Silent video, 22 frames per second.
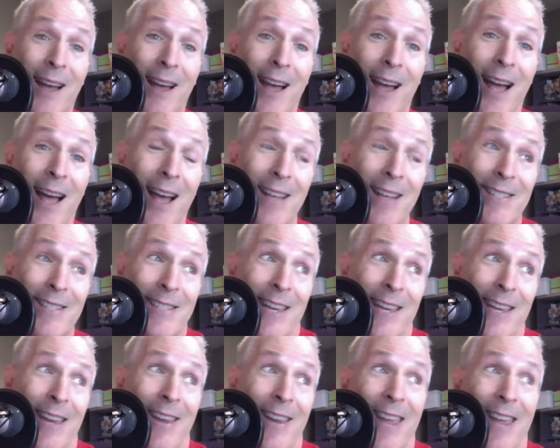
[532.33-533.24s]
I
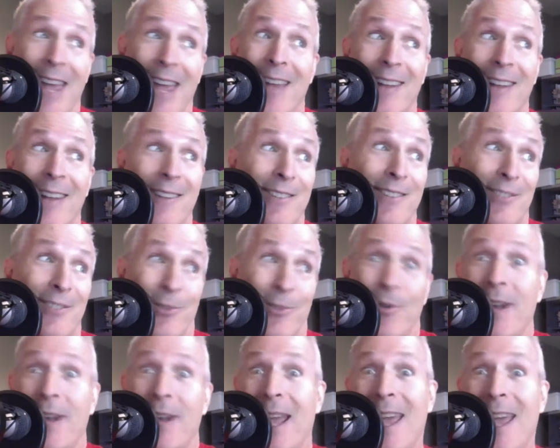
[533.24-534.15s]
say you can
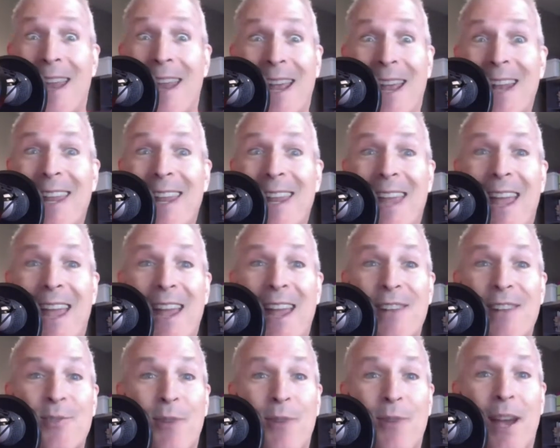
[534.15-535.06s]
do it at any
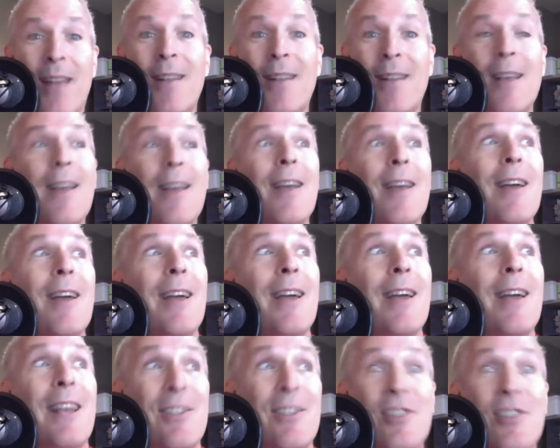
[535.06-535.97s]
age, right?
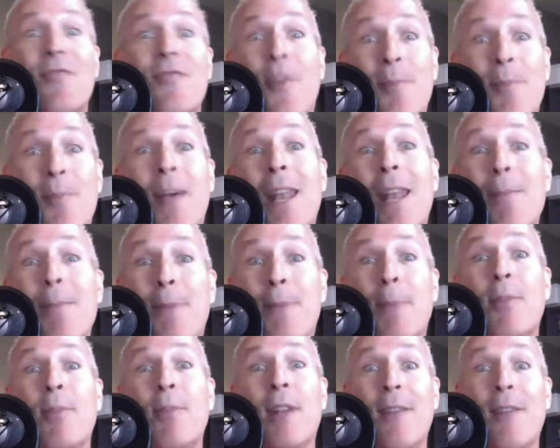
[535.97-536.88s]
It's just for many
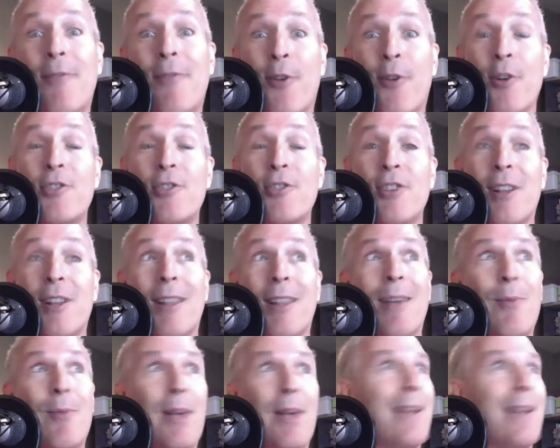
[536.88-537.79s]
people,
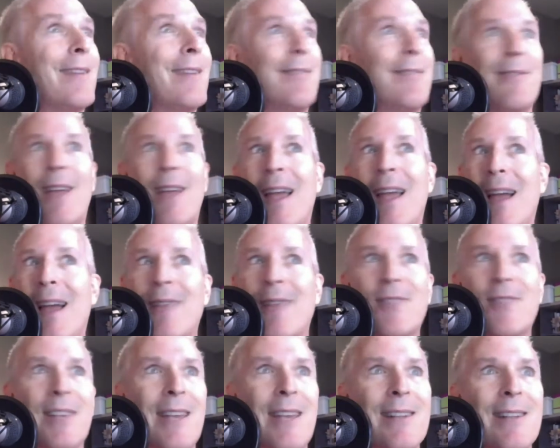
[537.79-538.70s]
unfortunately, we have
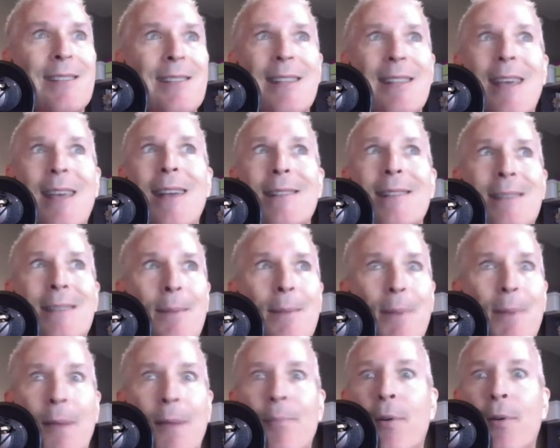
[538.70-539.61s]
to get to that
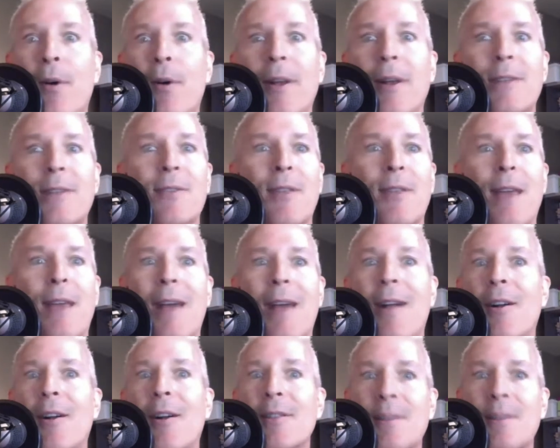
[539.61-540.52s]
tipping point or that
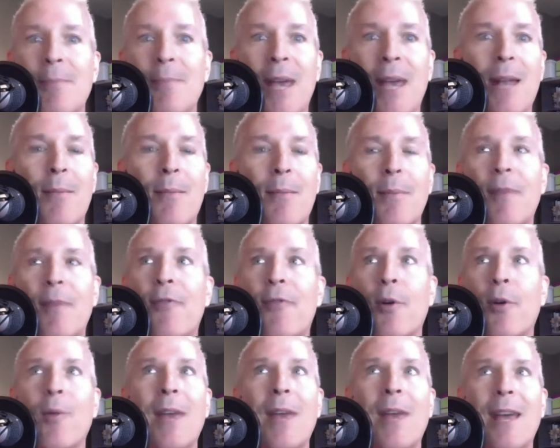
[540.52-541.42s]
ultimatum
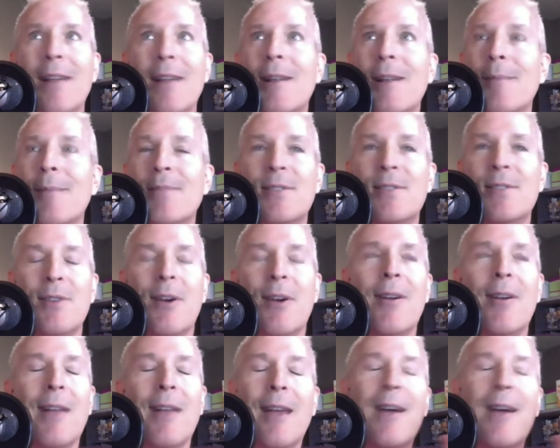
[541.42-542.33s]
before we end up
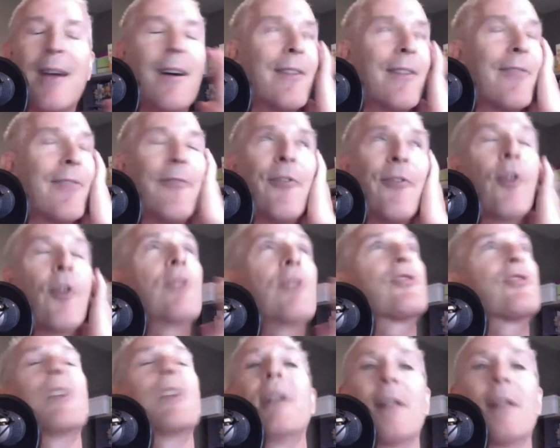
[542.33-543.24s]
starting,
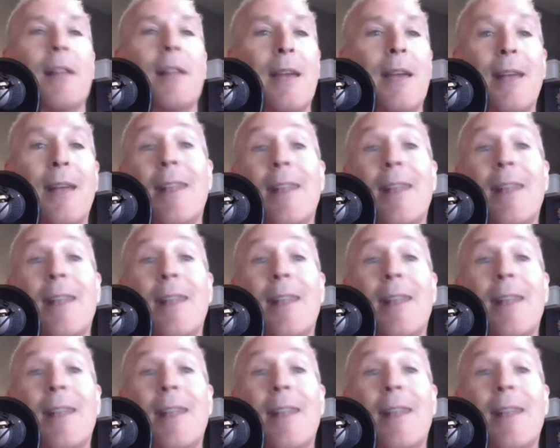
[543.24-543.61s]
unfortunately.